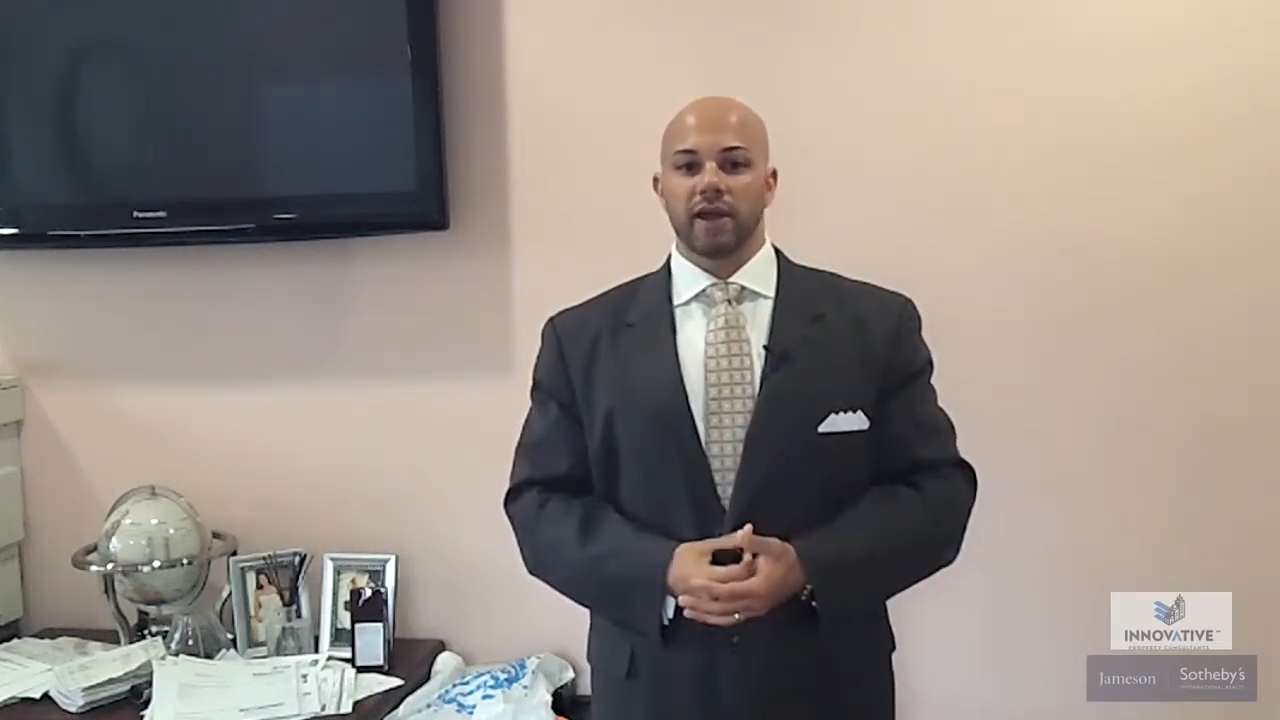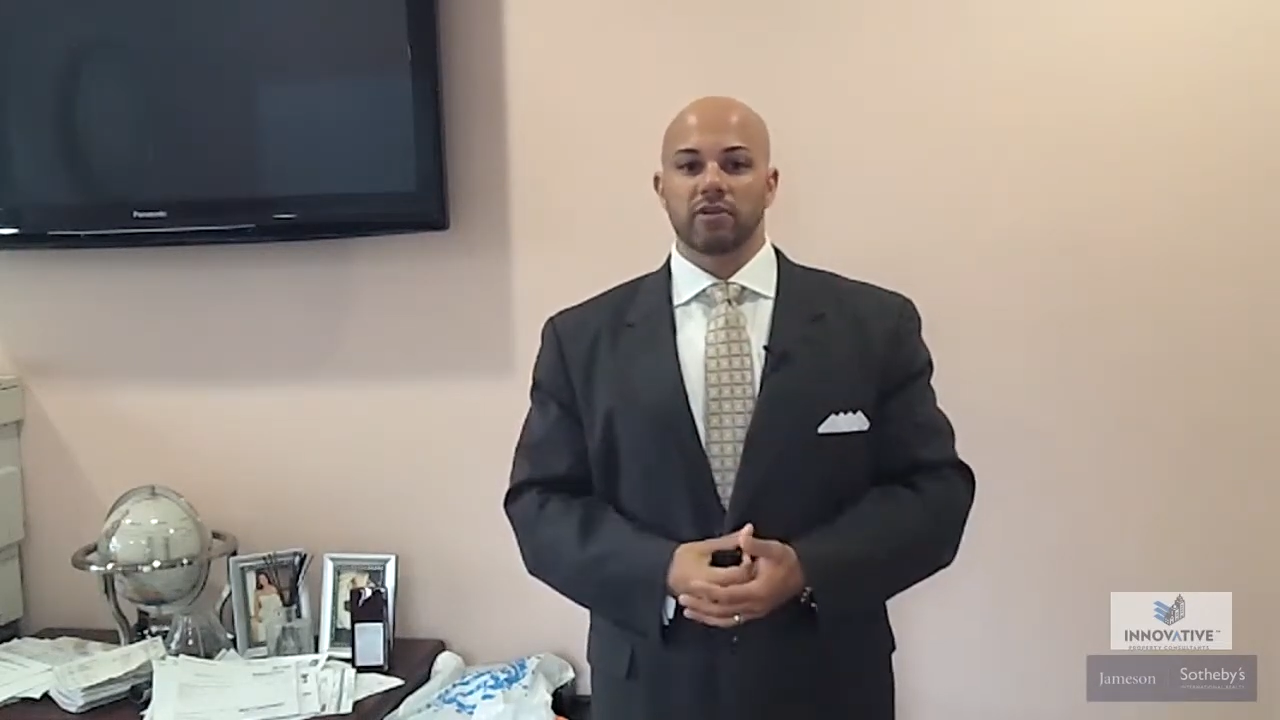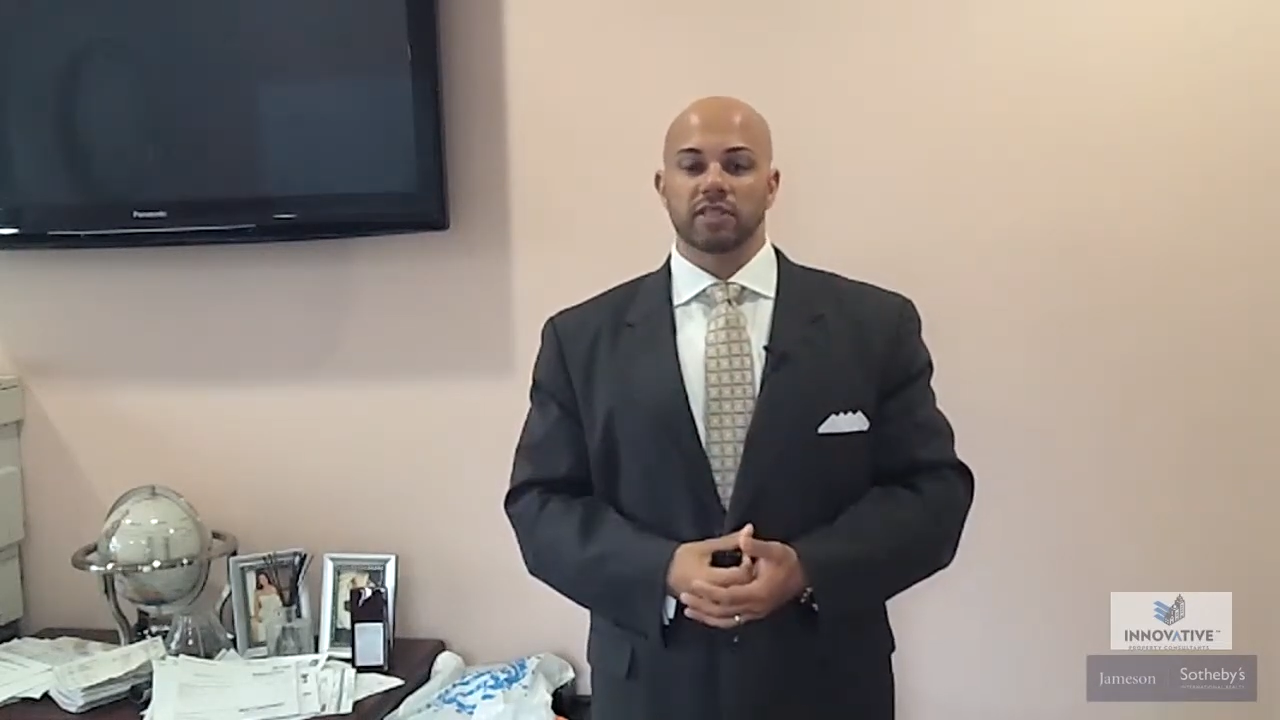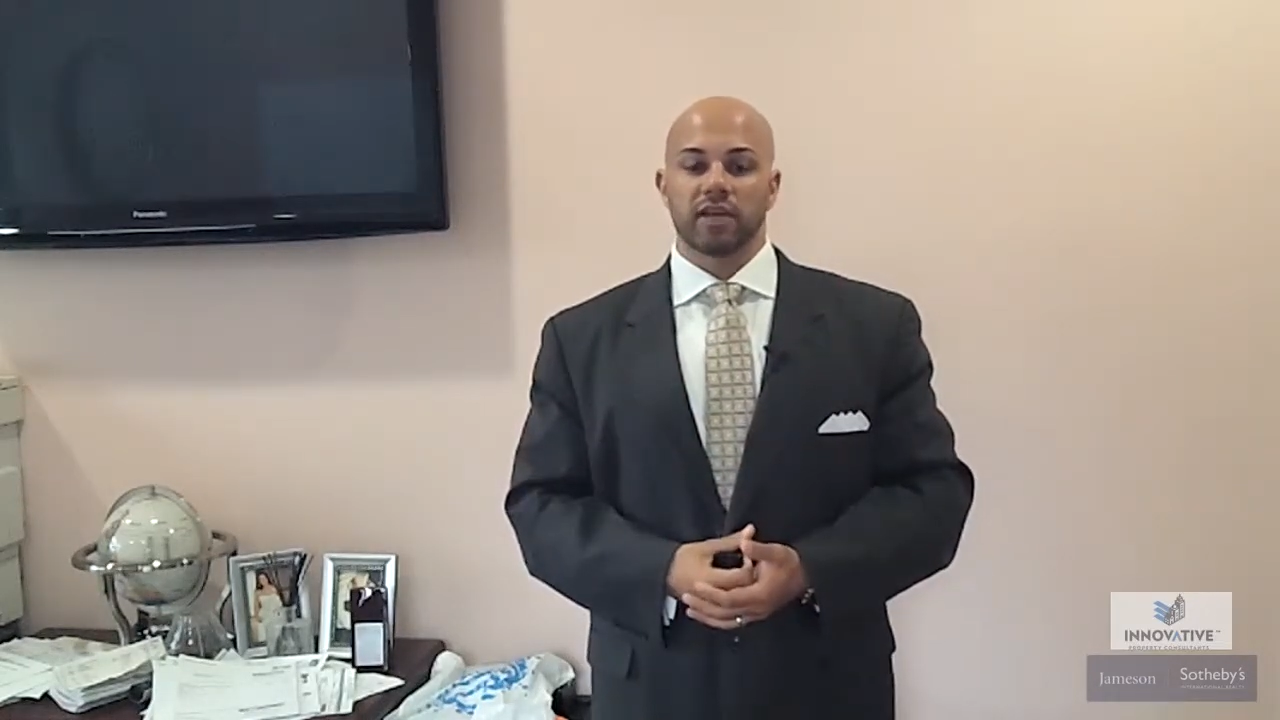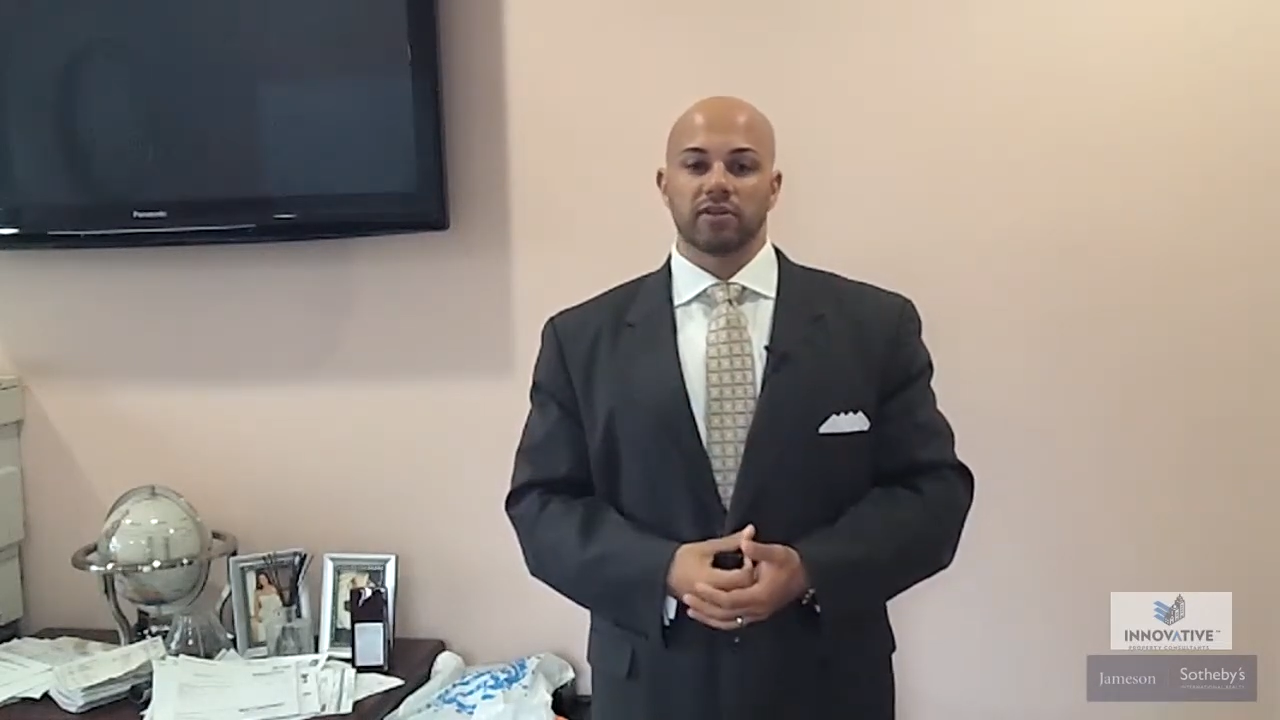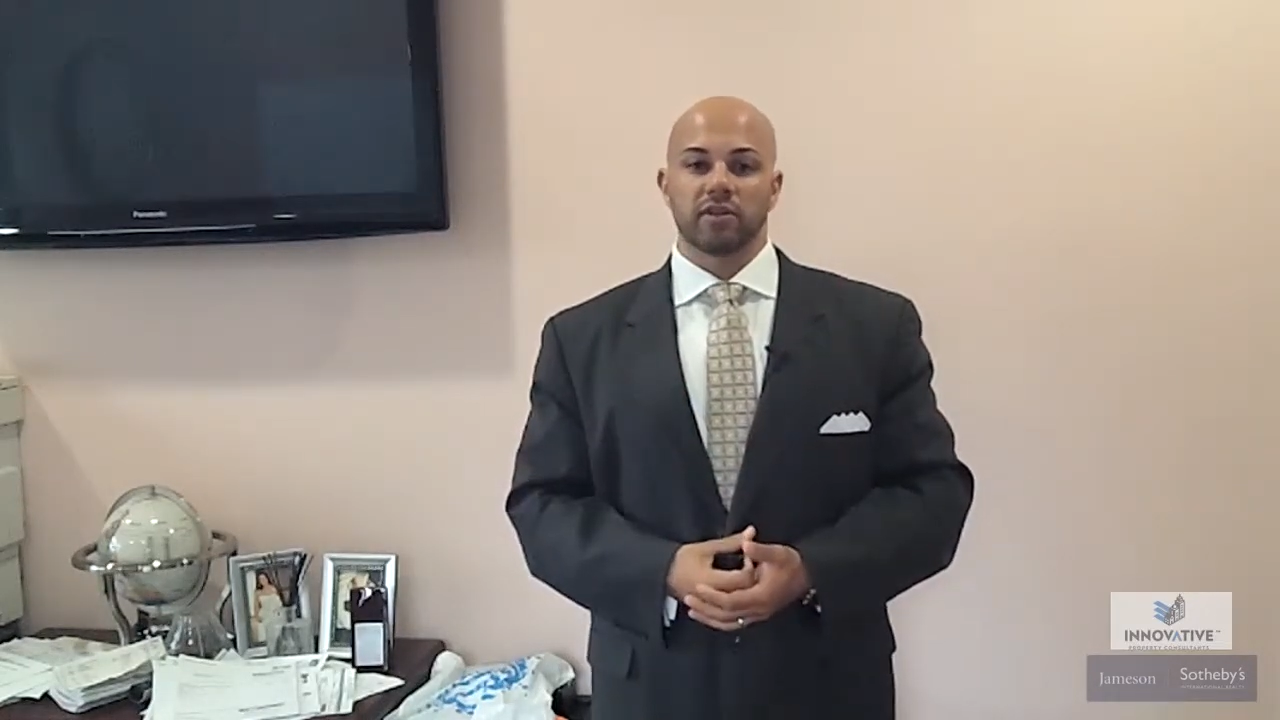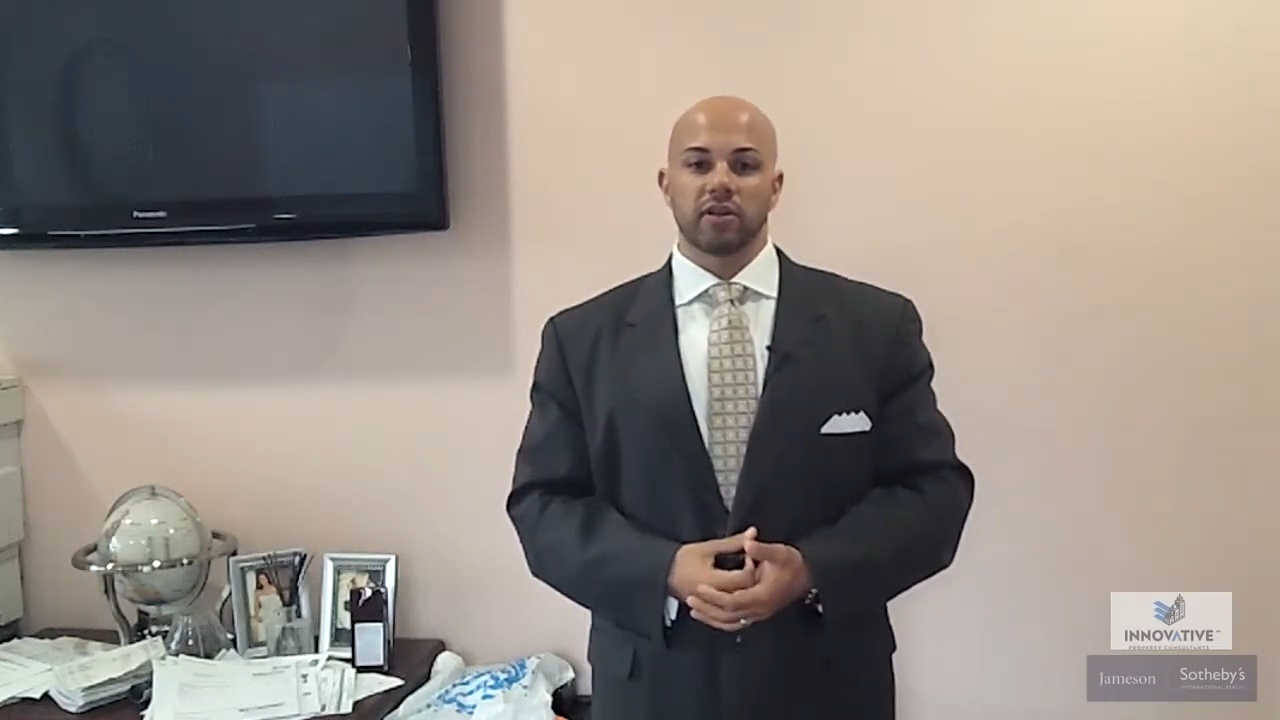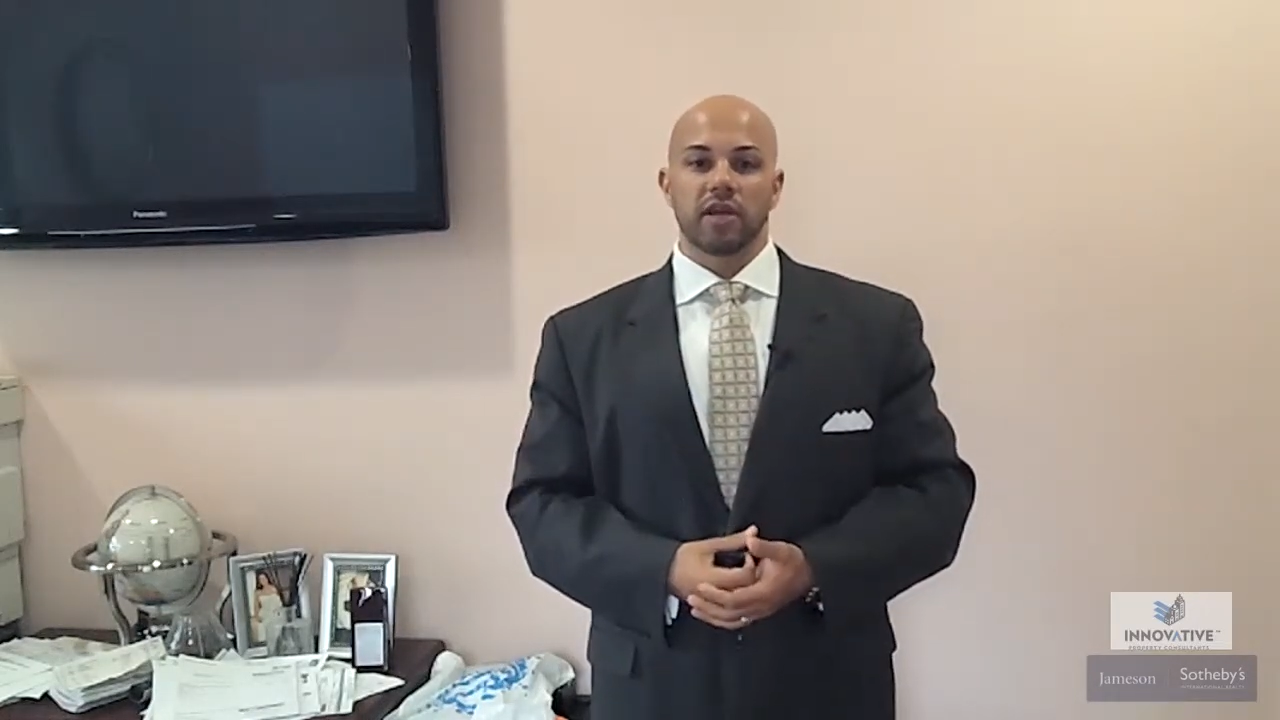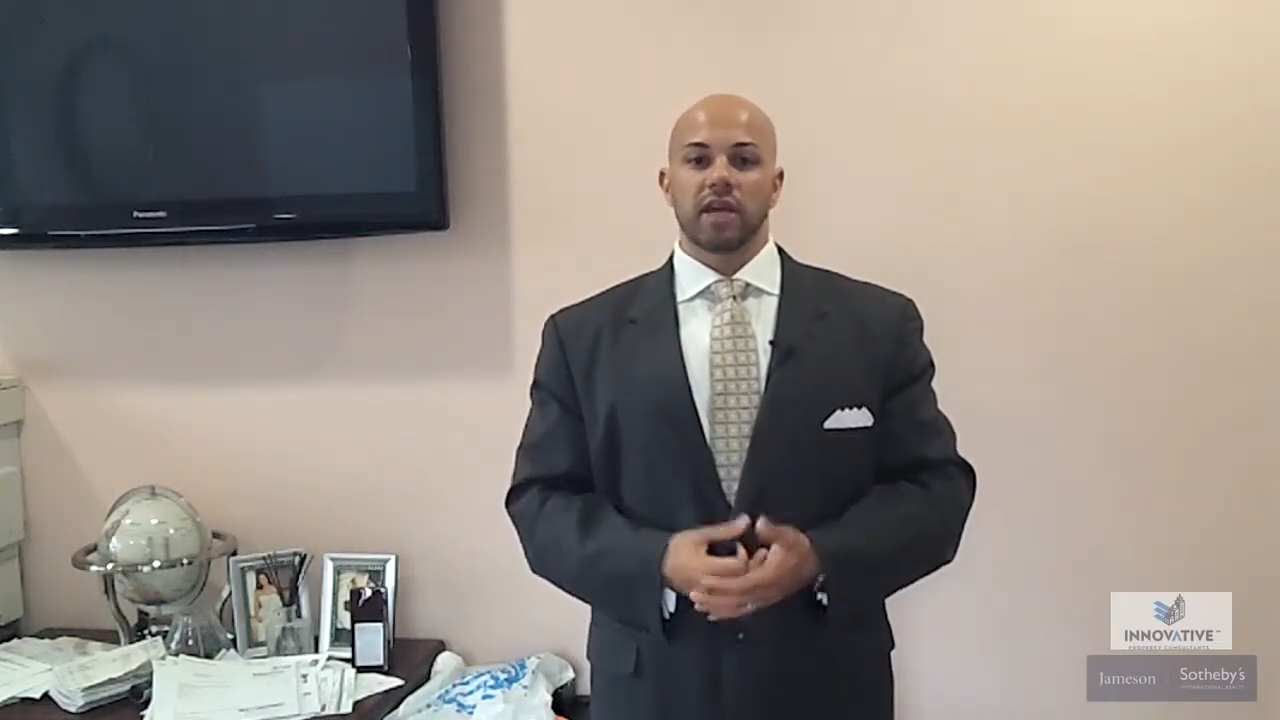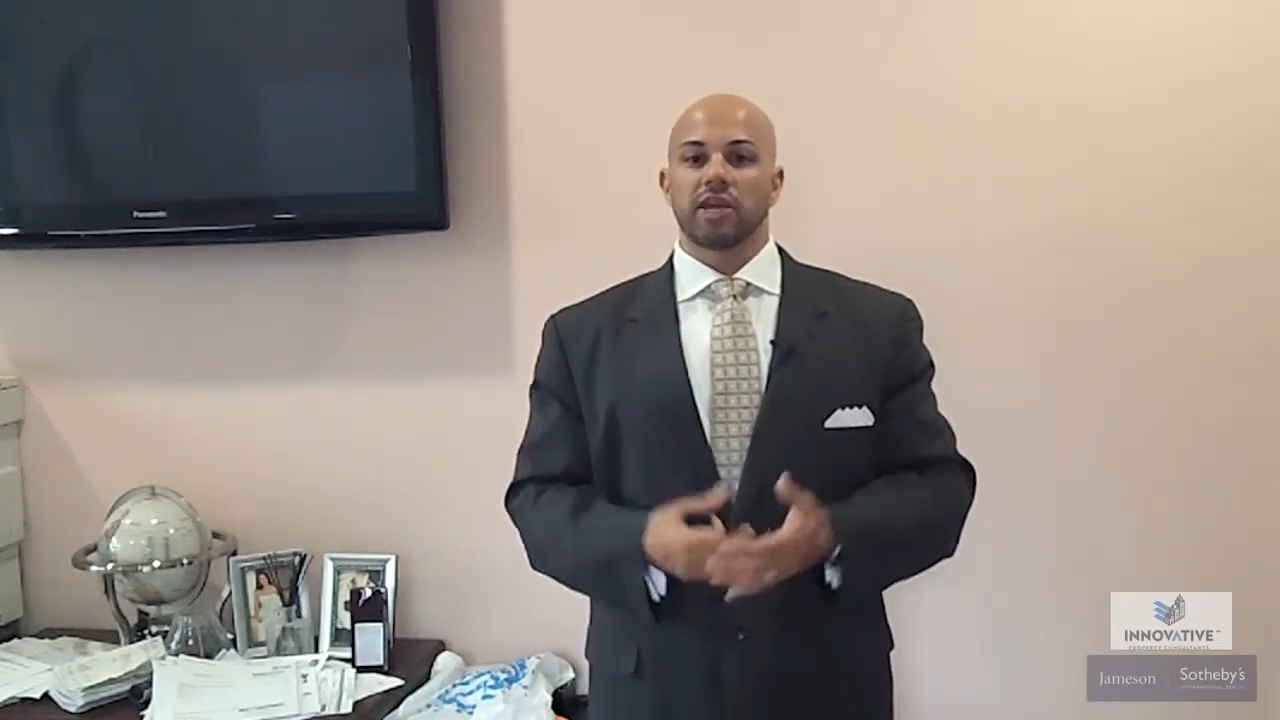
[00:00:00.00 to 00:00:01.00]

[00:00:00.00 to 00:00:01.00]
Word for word: buyers out there?